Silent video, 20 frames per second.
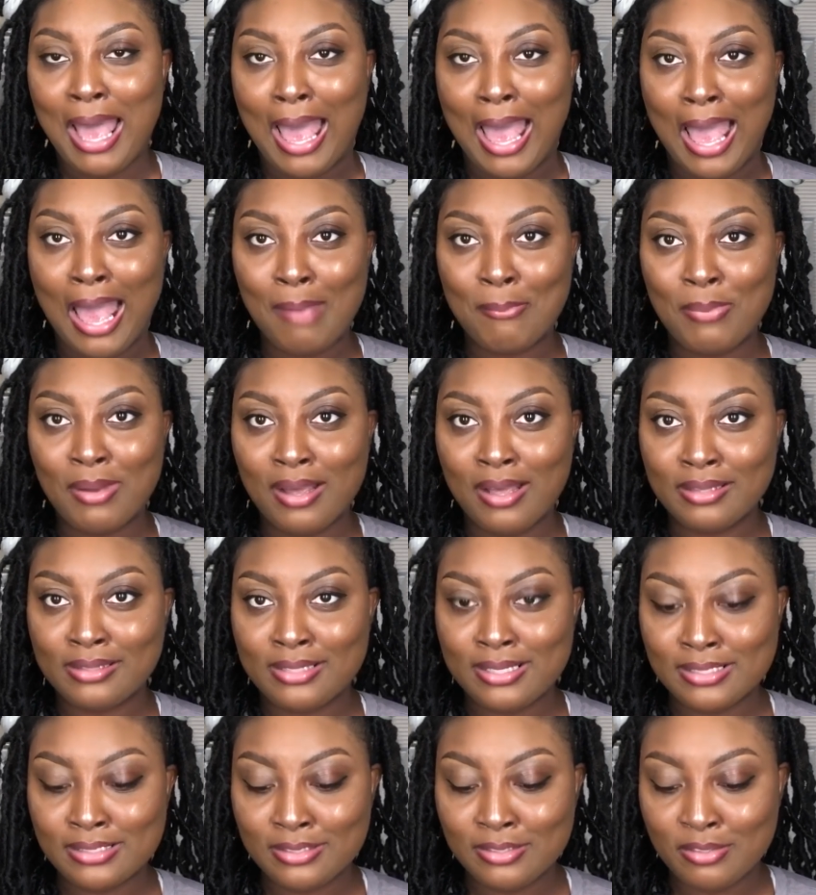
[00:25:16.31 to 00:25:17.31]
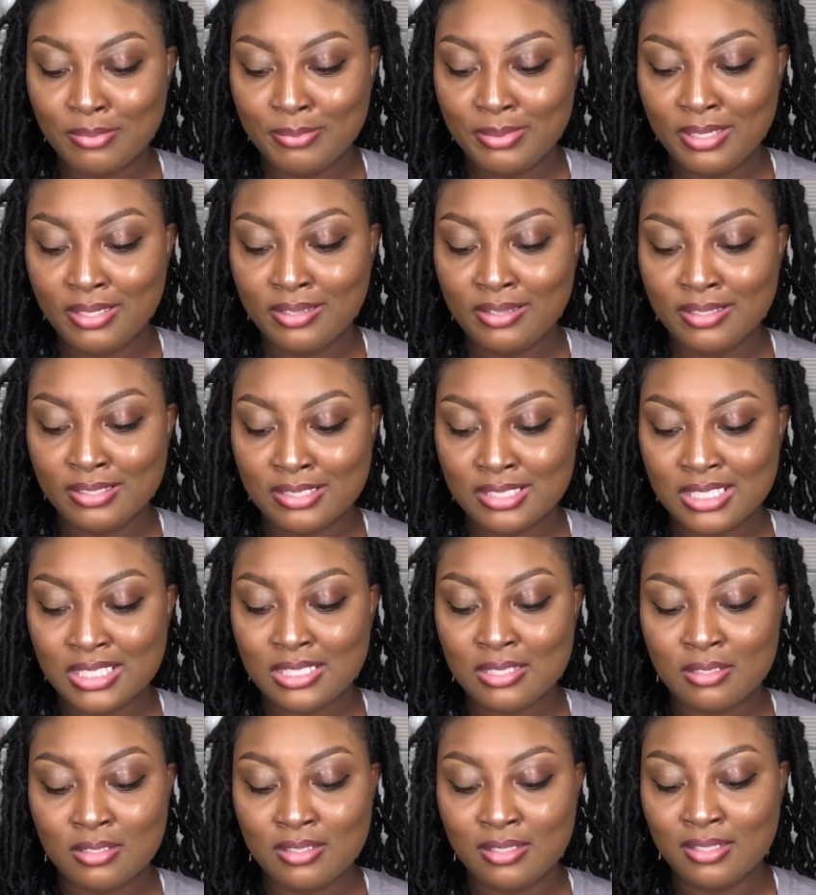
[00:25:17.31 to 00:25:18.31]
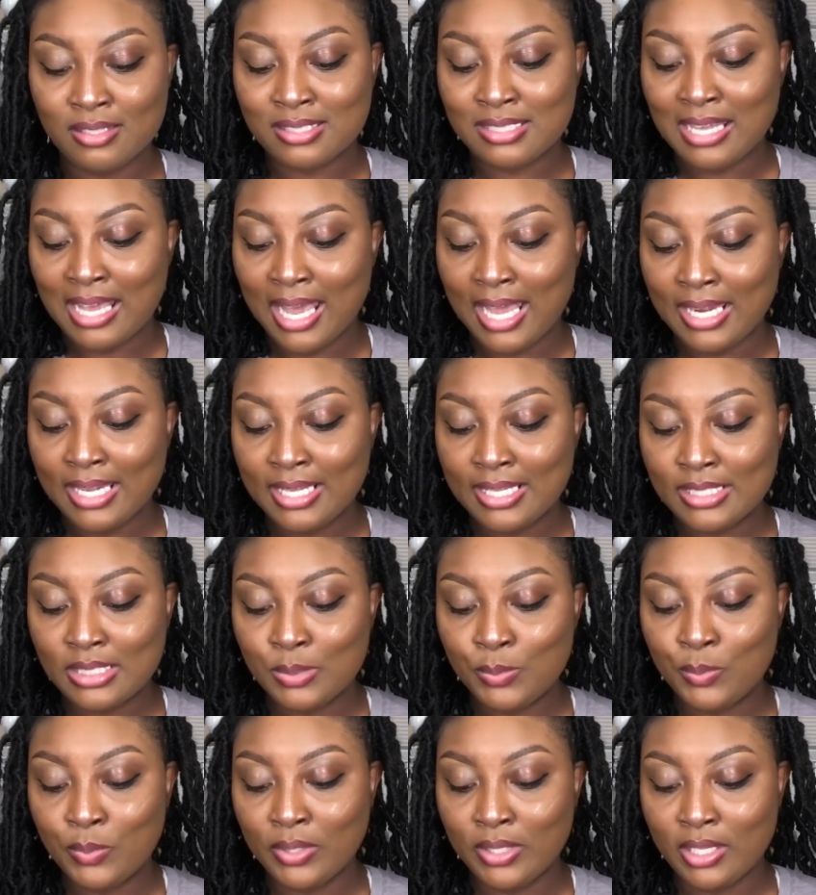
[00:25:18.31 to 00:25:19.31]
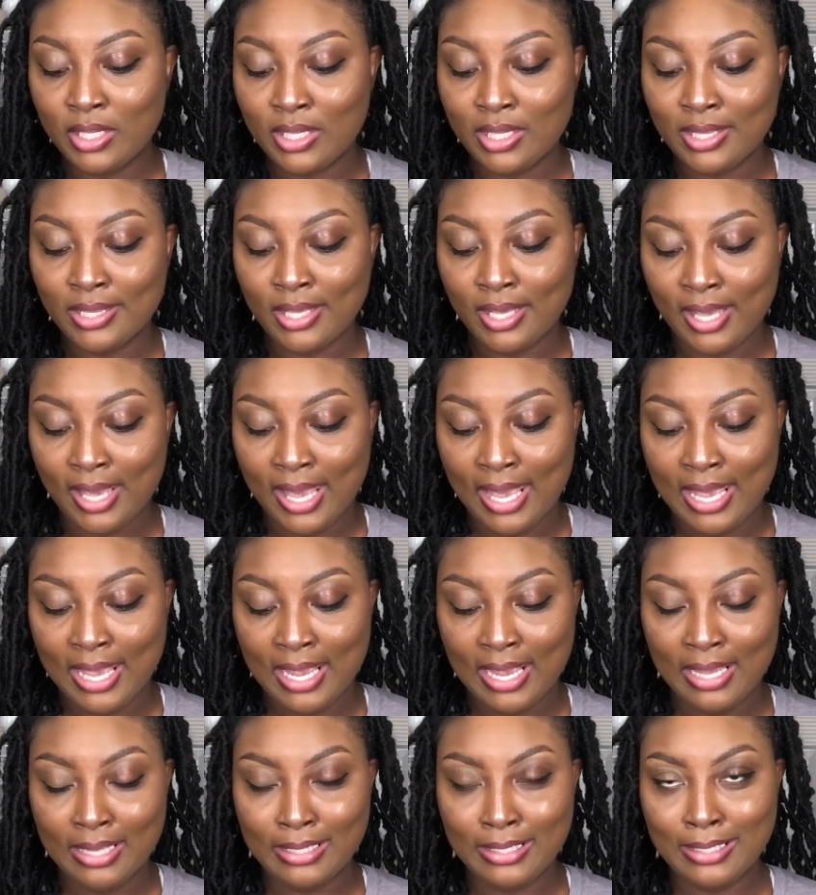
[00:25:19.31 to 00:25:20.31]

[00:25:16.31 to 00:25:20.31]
I bought this little bit, the, the tiniest one that they had.